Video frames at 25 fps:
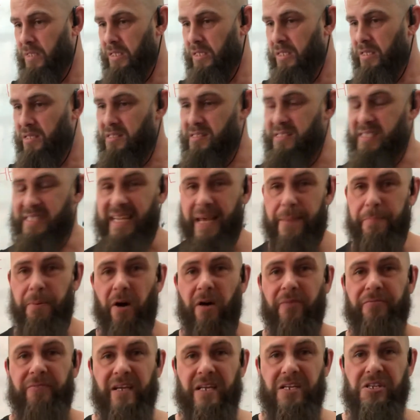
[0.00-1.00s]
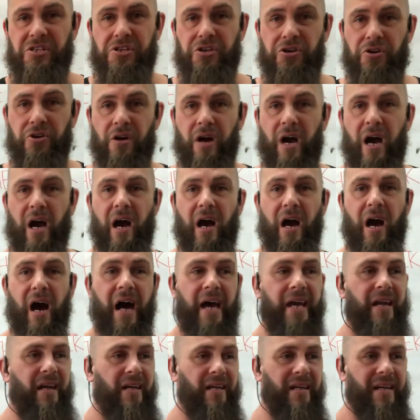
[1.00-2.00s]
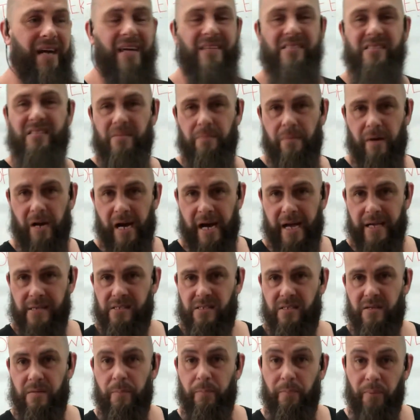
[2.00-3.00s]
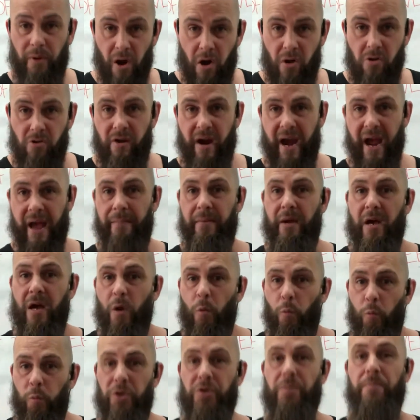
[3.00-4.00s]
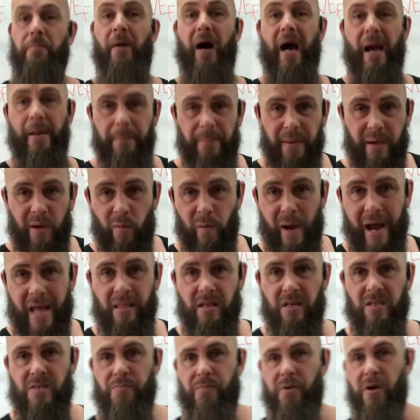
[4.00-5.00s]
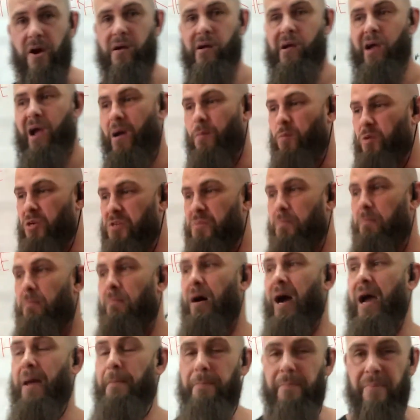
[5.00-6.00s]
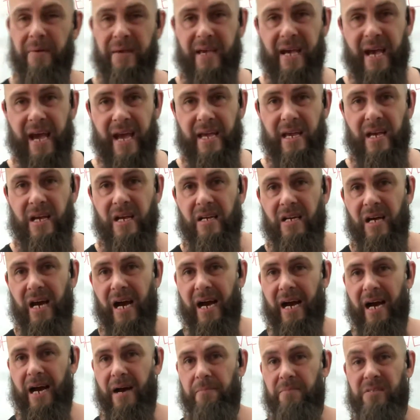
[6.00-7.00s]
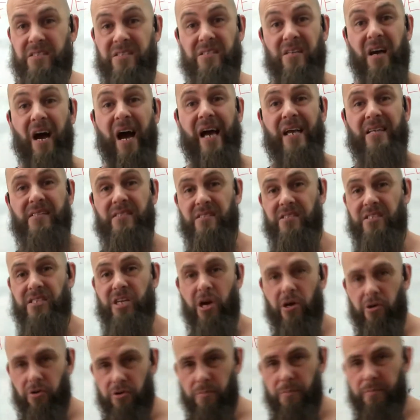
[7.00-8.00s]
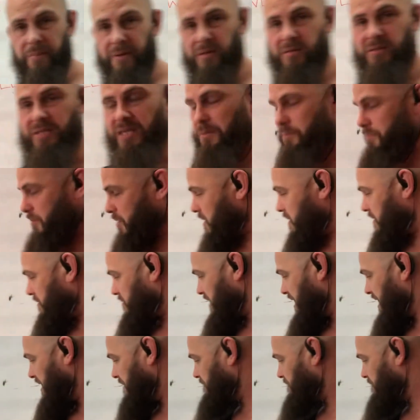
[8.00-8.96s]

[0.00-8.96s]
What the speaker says: step off into your customized program, which might be a weight loss program, which might be a size and tone building program,